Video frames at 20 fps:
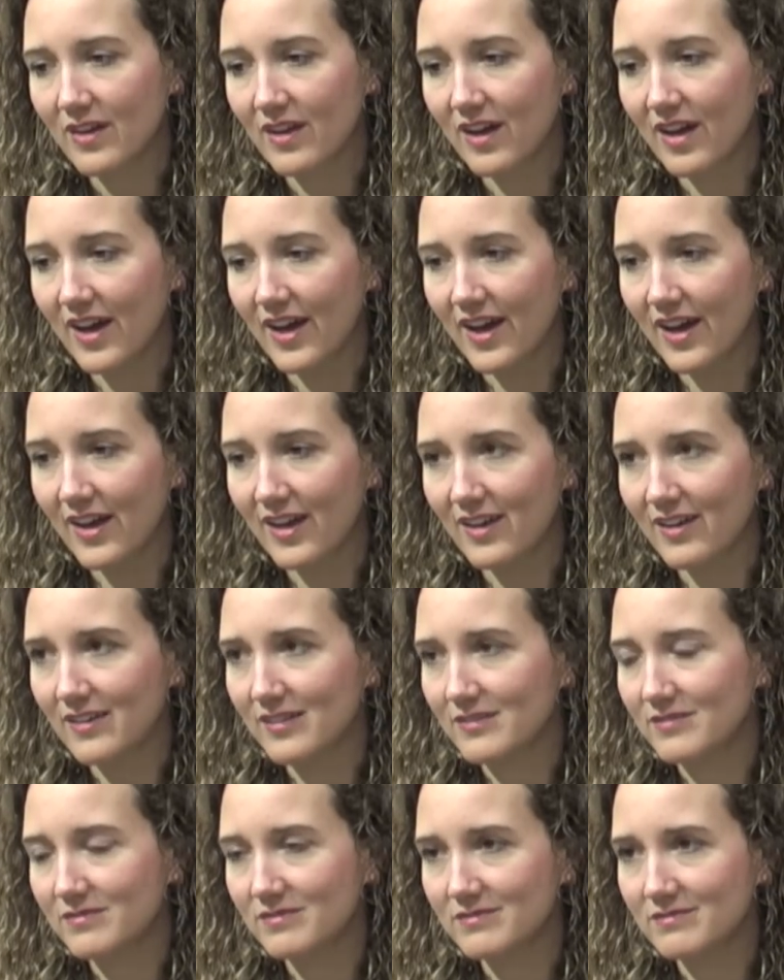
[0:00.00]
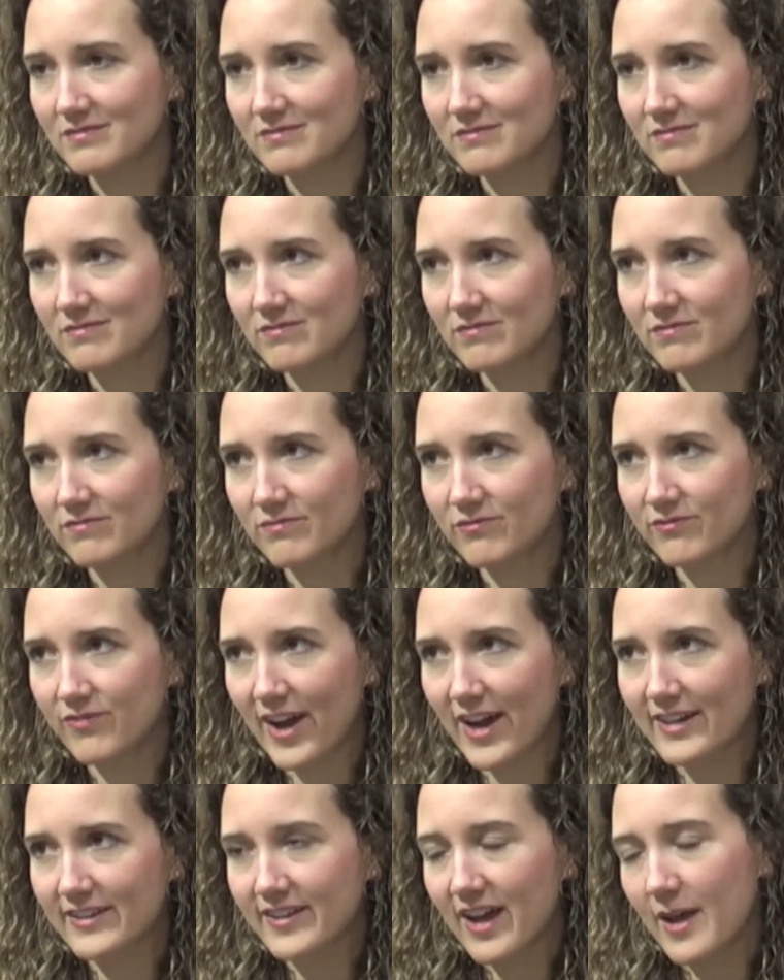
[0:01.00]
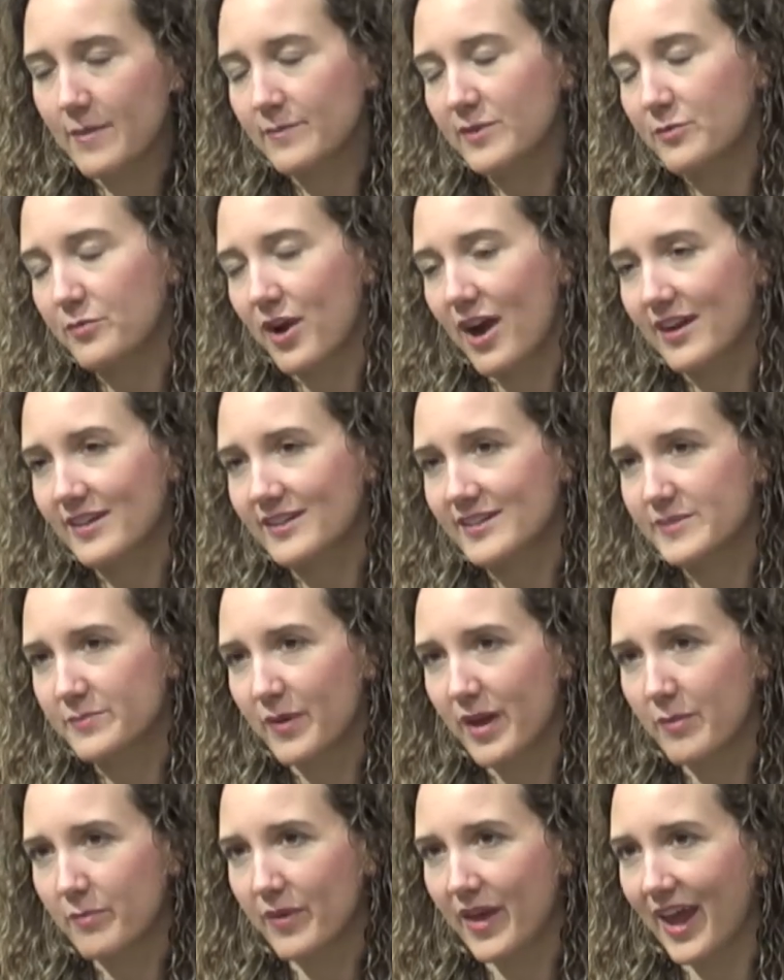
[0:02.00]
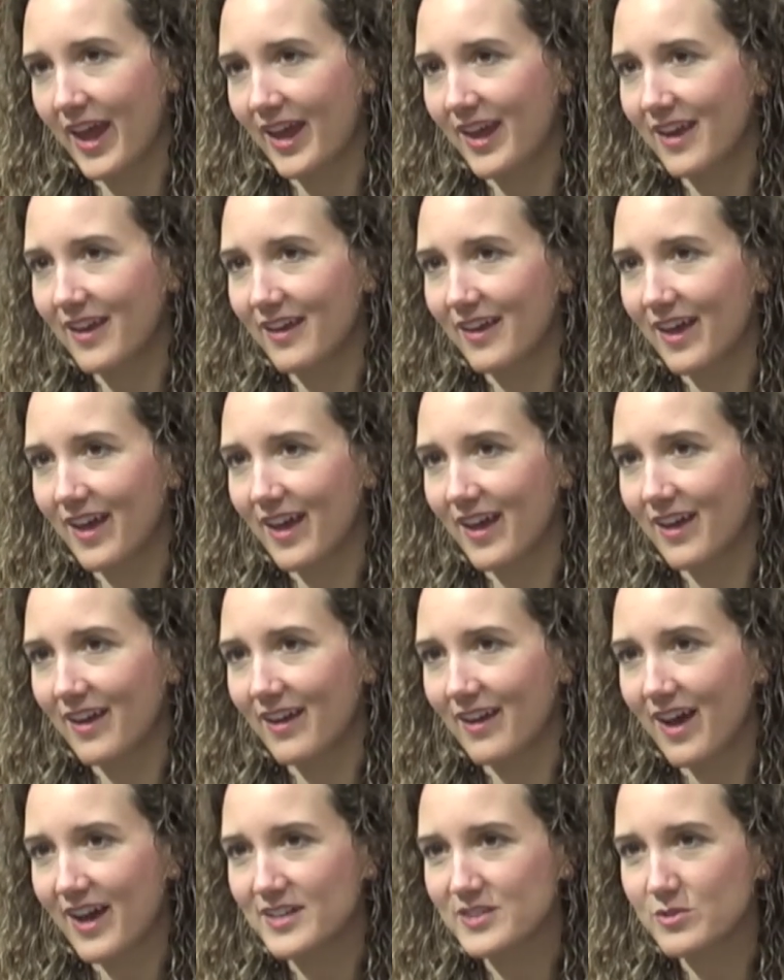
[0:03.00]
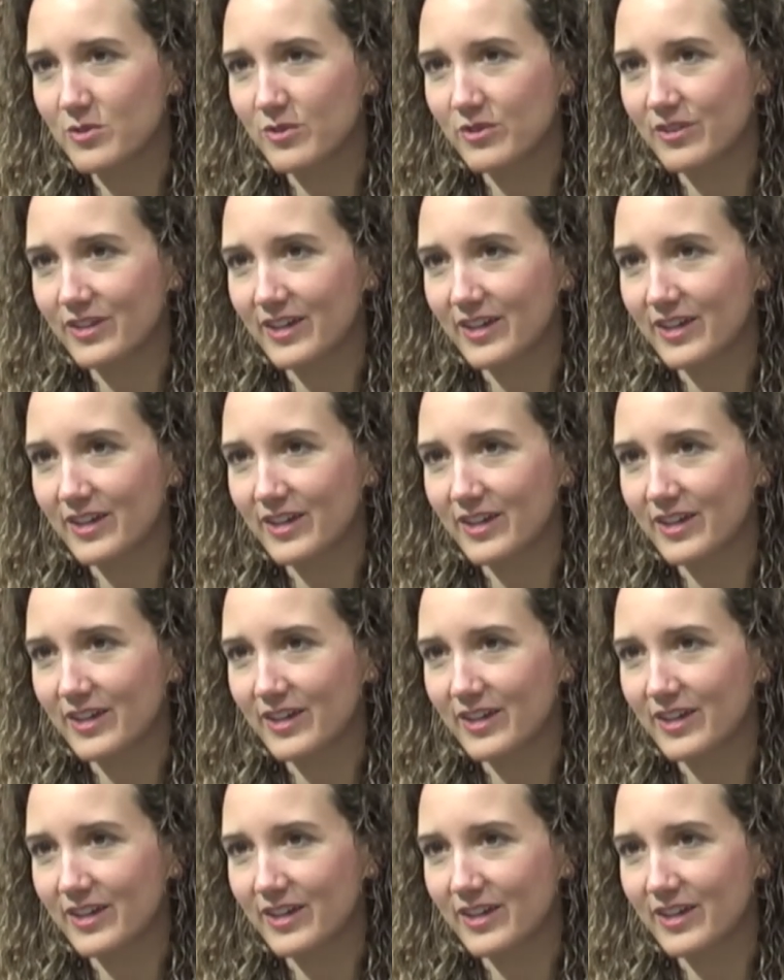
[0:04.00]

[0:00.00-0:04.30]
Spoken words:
I find time to practice by paying a high schooler